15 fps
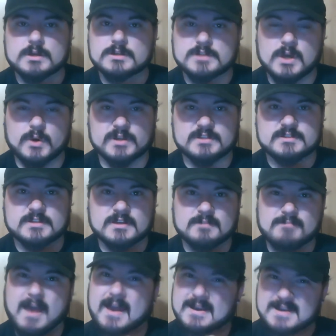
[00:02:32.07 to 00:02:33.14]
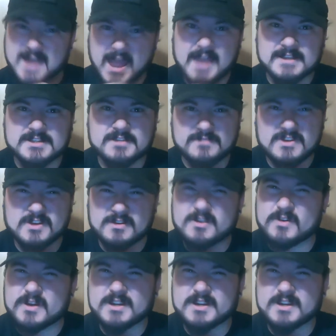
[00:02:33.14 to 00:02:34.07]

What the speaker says: So it's mighty nice of you to